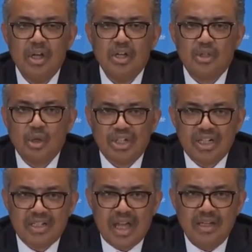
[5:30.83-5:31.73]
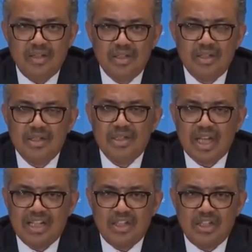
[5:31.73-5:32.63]
social scientists,
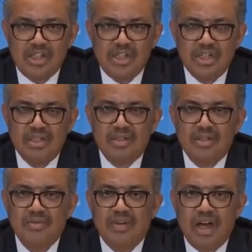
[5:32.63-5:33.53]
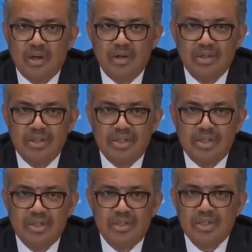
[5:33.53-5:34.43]
statisticians,
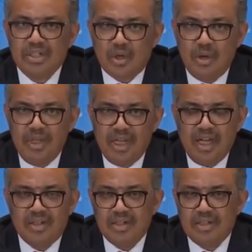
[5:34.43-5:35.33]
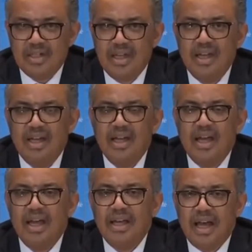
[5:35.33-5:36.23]
virologists, risk communicators,
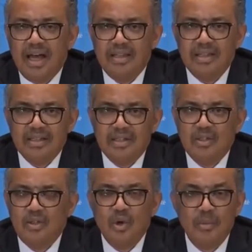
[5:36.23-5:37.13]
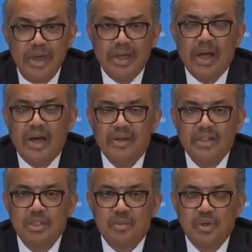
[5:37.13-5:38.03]
and others to make our
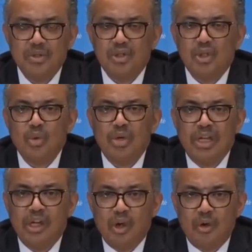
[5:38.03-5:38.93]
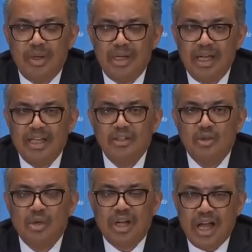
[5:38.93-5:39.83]
response truly global and
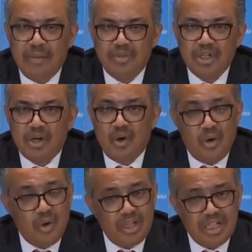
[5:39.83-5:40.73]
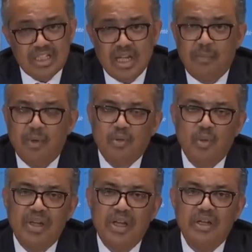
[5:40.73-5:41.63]
to capture all the support
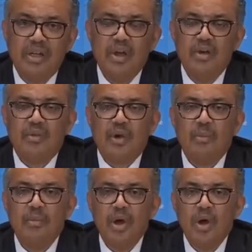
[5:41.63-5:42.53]
we need from